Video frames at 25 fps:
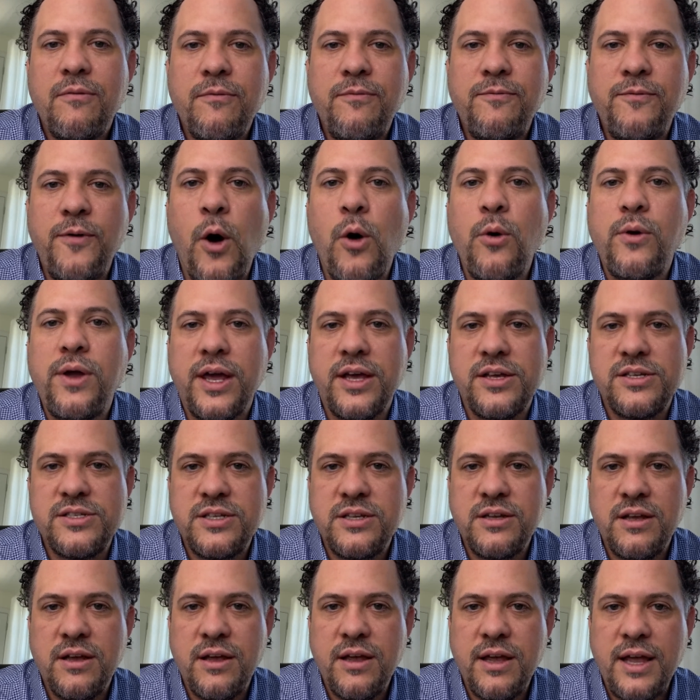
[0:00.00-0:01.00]

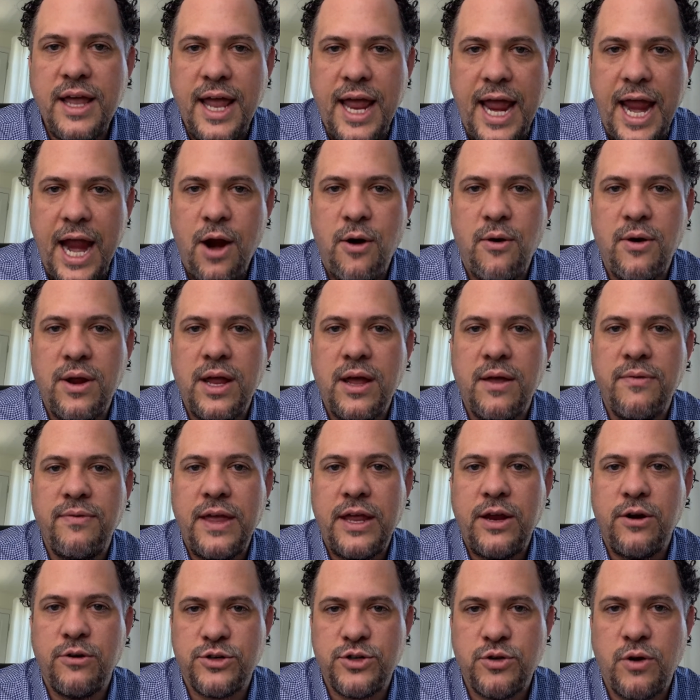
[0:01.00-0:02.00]
focus area
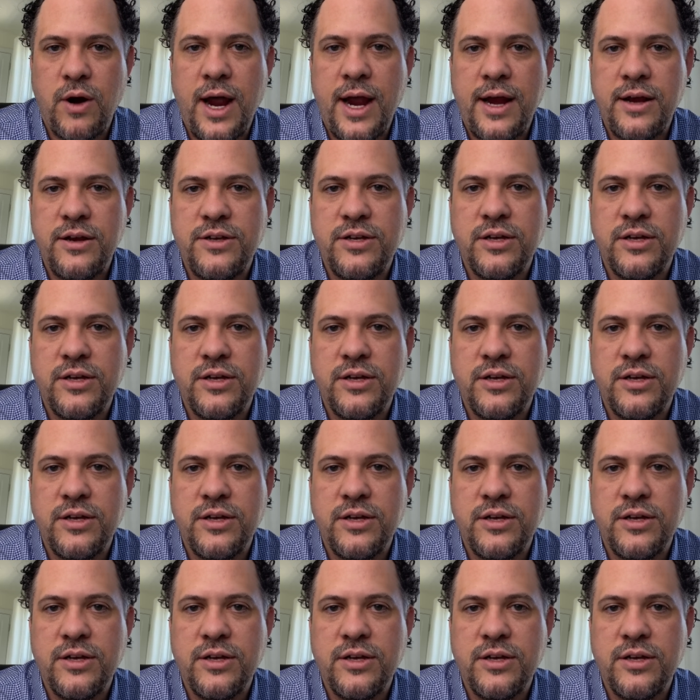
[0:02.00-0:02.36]
that you're trying